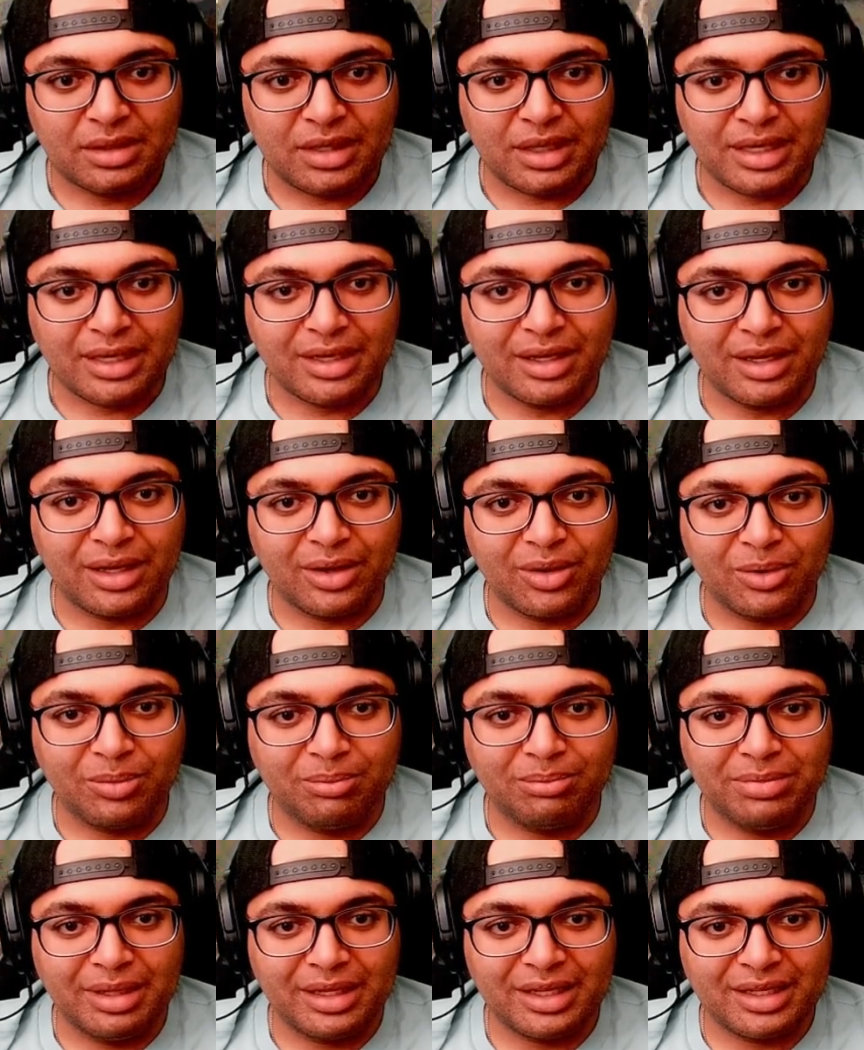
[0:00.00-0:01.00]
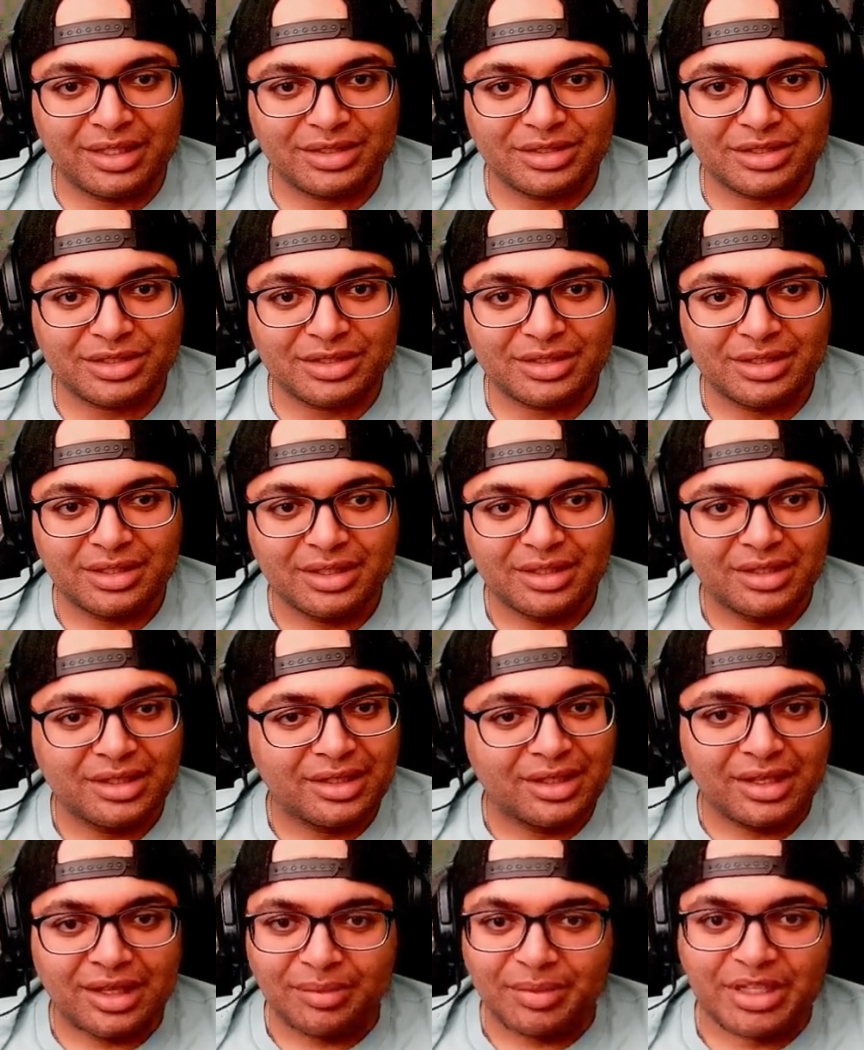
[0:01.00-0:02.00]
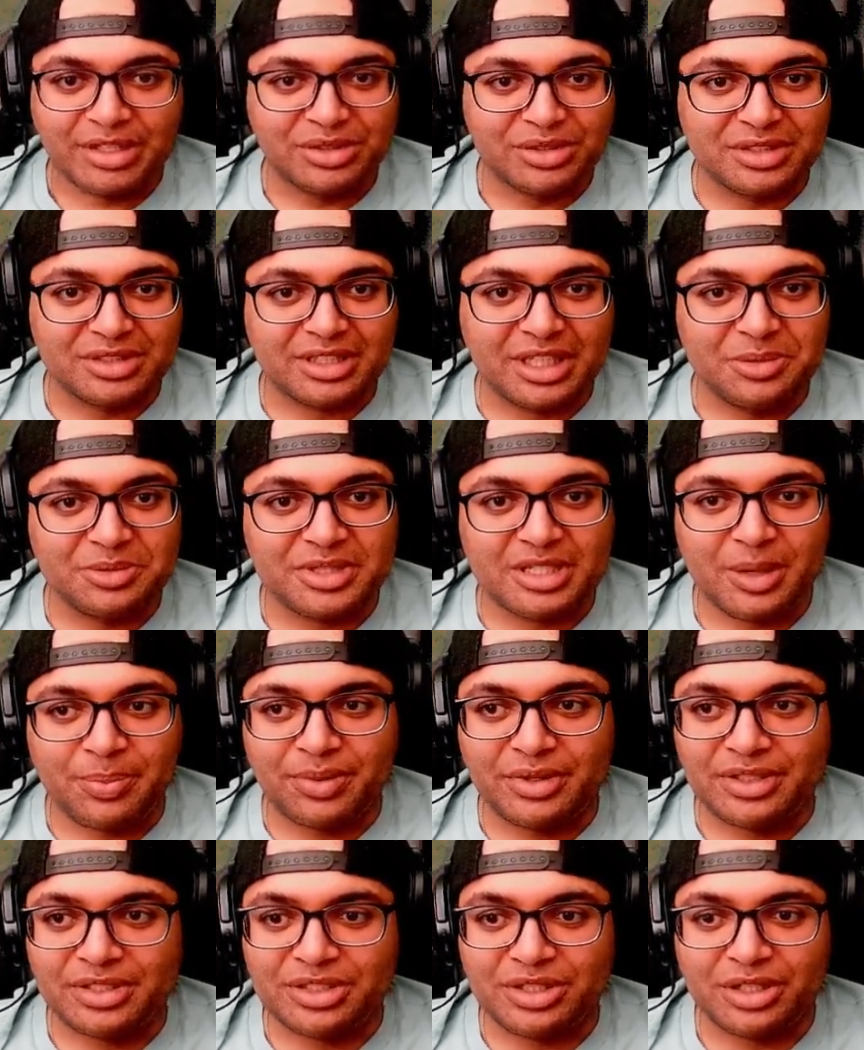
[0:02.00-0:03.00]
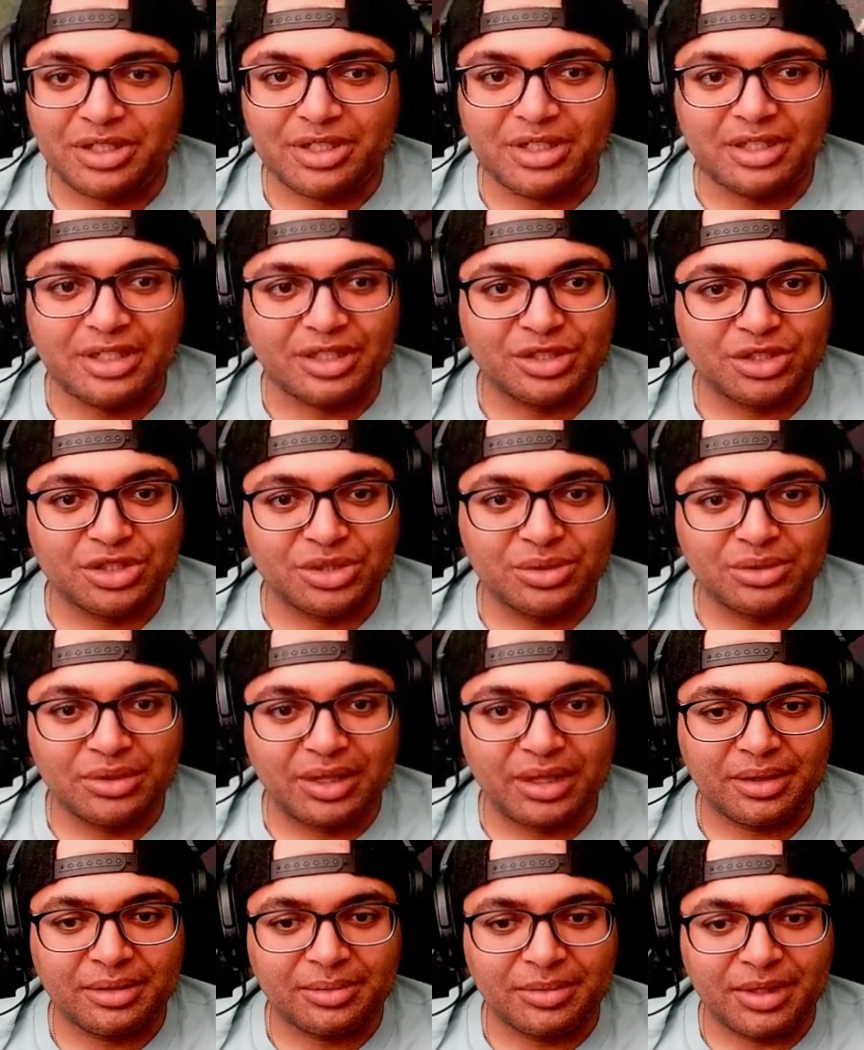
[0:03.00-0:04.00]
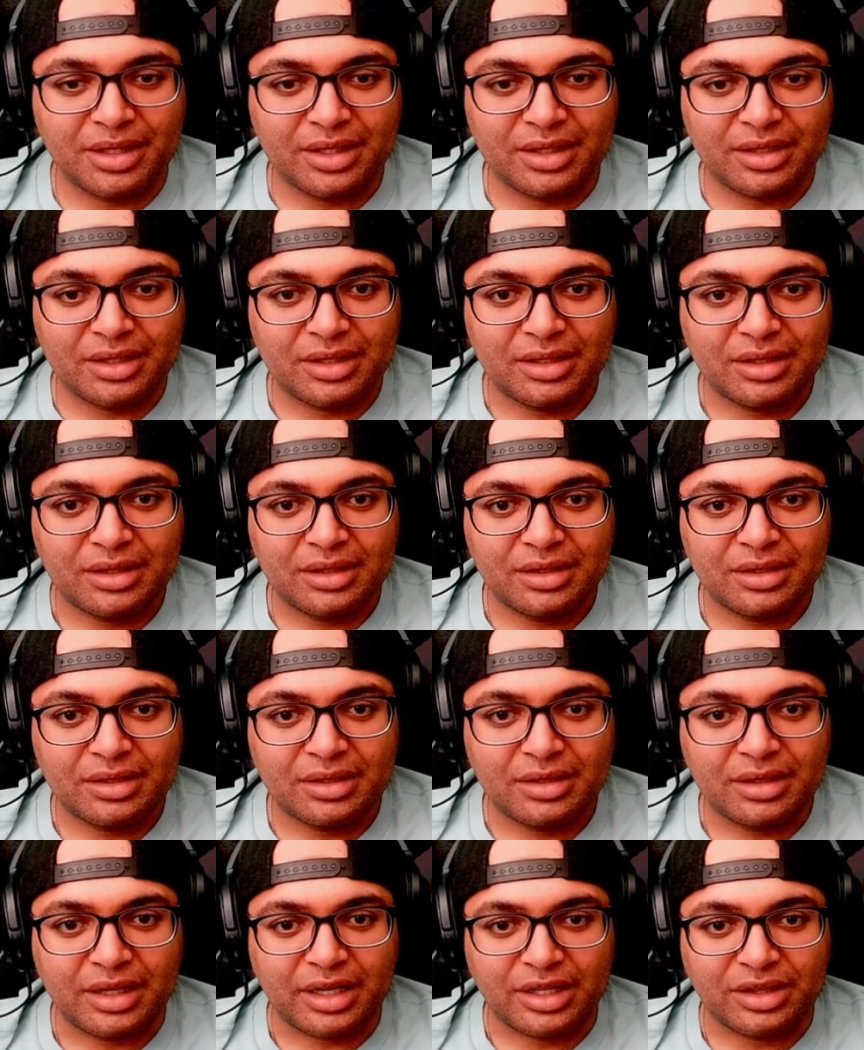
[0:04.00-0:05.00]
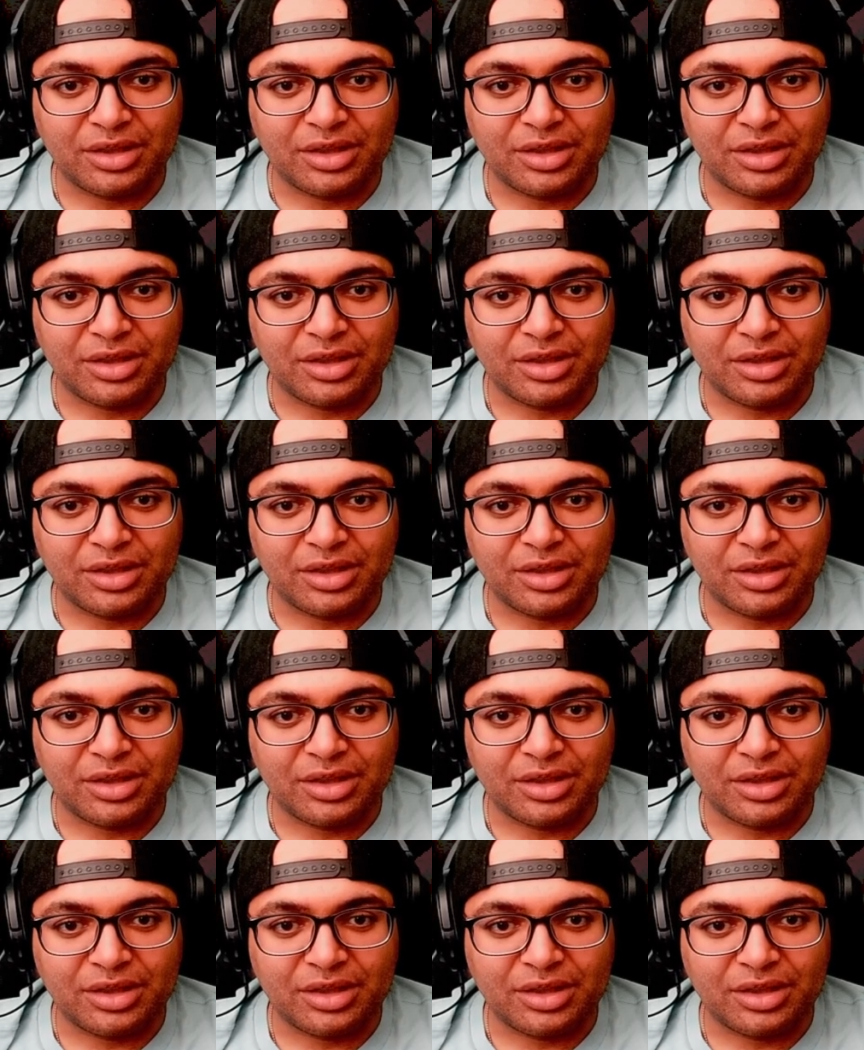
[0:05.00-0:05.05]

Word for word: Hey ho, bitch. Might as well just keep skipping his turn and shooting at him, right? I got